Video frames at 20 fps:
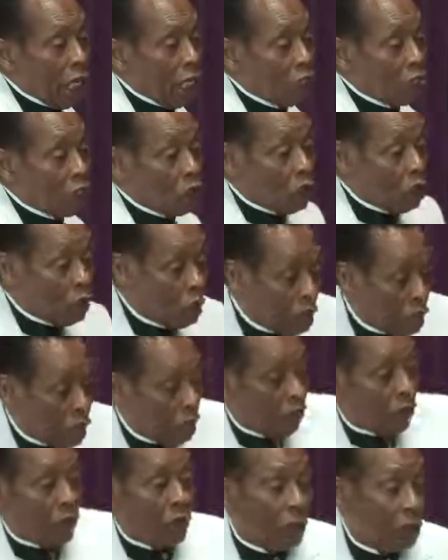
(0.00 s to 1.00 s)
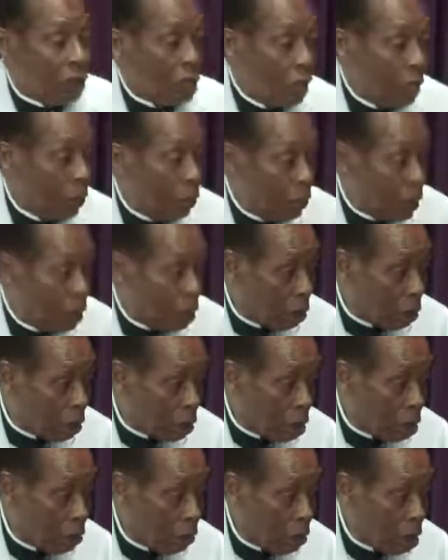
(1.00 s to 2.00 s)
He has thrown devil in the world.
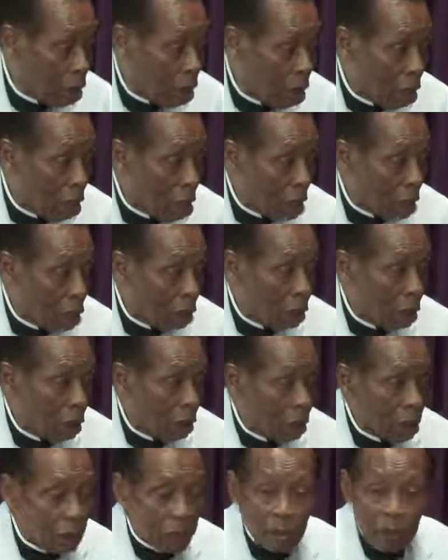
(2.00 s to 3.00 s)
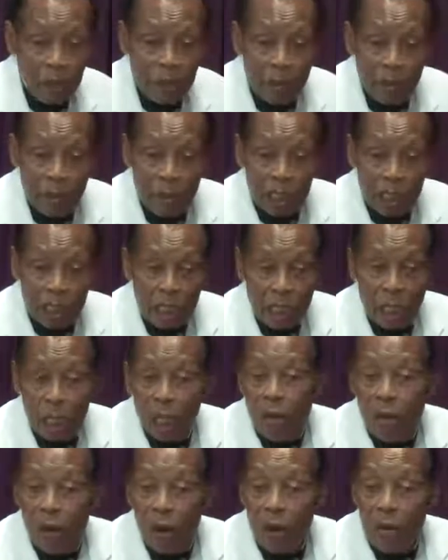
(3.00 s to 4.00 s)
Bed said,
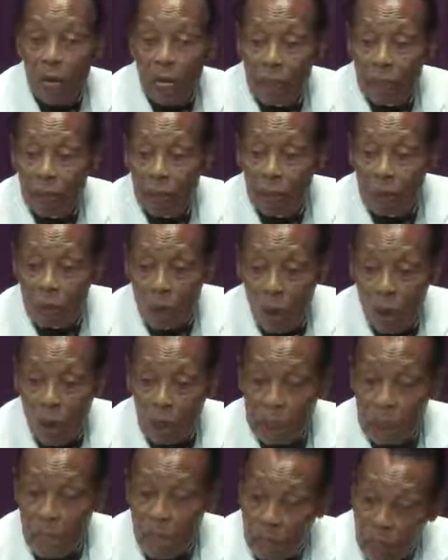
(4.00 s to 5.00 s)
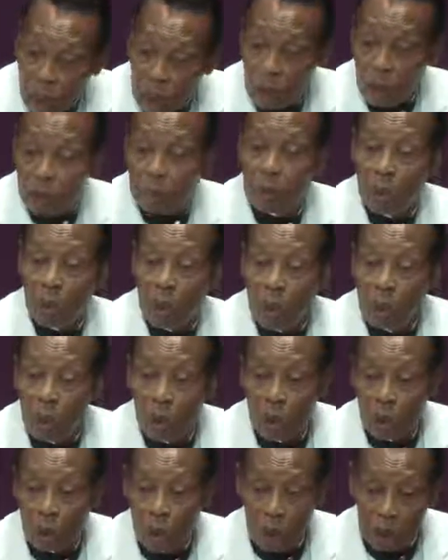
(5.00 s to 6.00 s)
how can God allow to
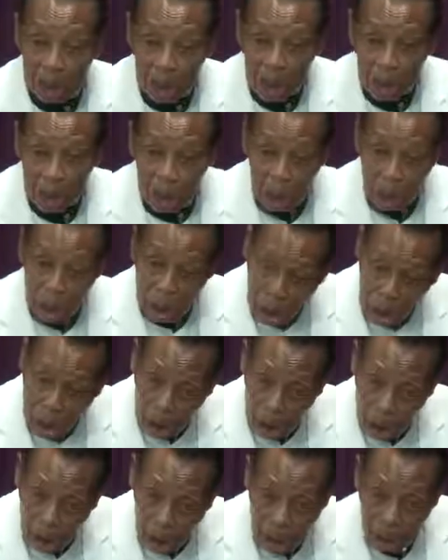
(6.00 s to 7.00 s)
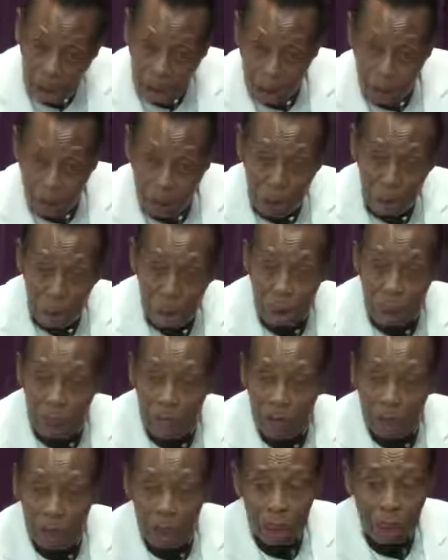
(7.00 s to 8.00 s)
throw Satan here to
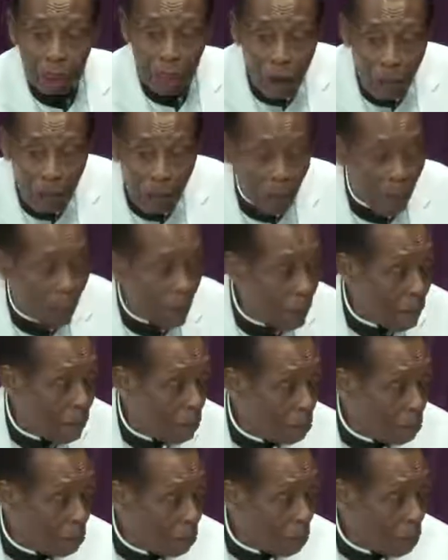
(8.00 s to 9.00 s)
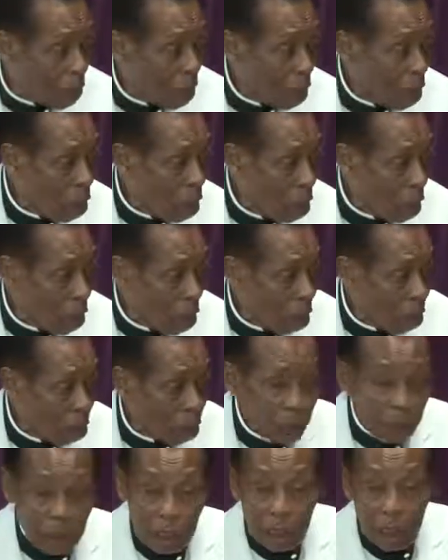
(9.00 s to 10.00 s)
give us trouble?
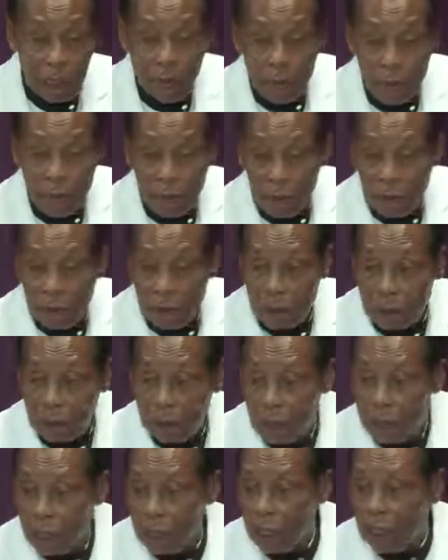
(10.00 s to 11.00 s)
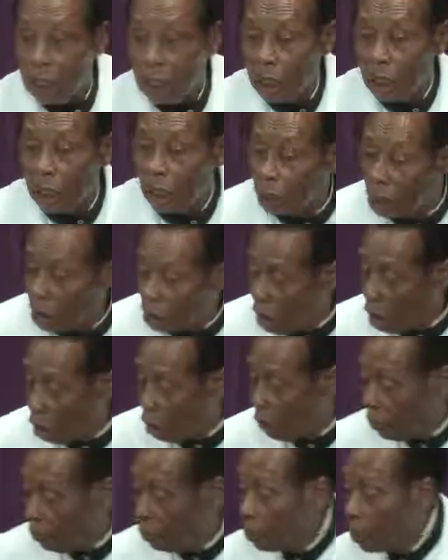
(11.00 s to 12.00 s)
You read the Bible. and then he said,
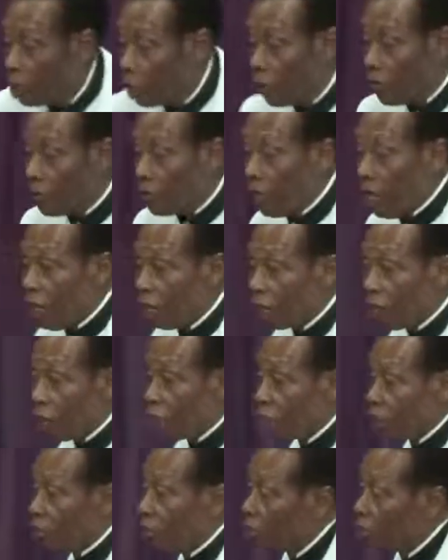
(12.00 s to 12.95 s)
he found out the